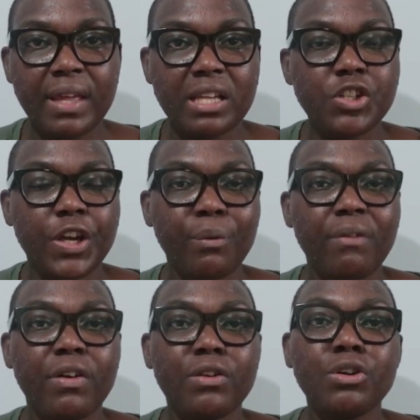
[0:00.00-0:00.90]
they check
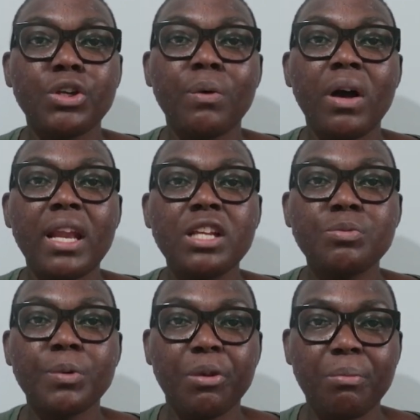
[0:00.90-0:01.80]
whether or not you are
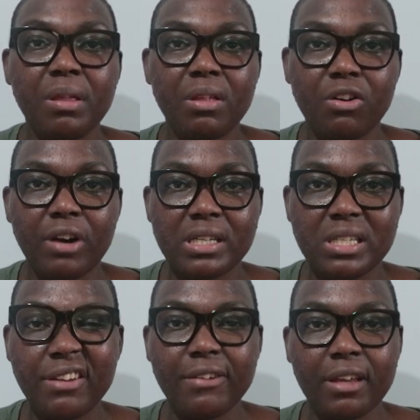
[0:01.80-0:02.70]
eligible, you meet the
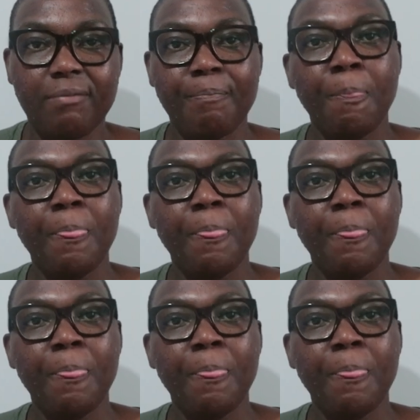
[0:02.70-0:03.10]
criteria.